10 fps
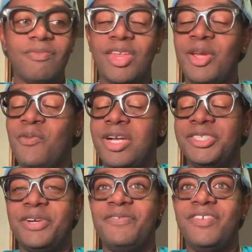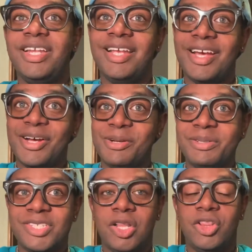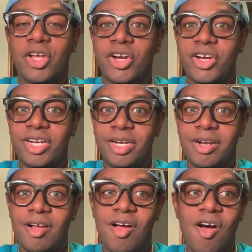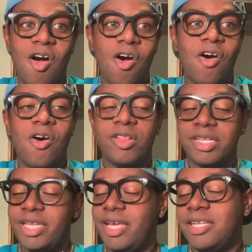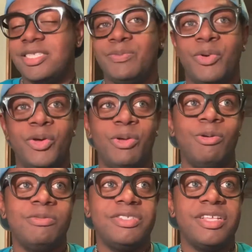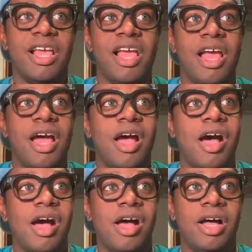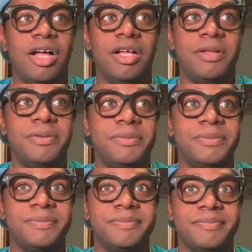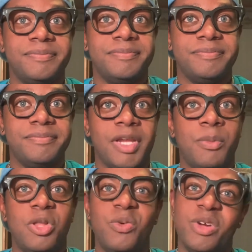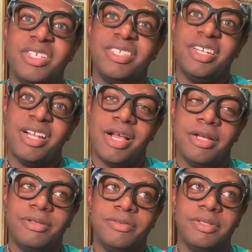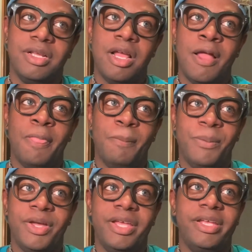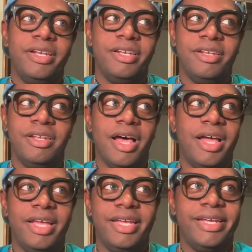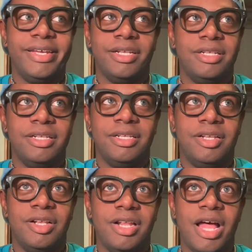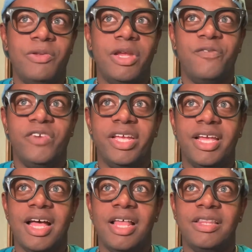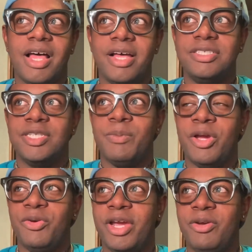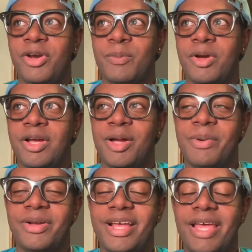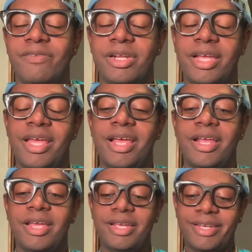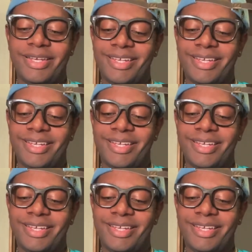and watch her videos, learn all the dance moves. I'm a little rusty now, but like, I'll never forget, I lied to my great grandma about having a headache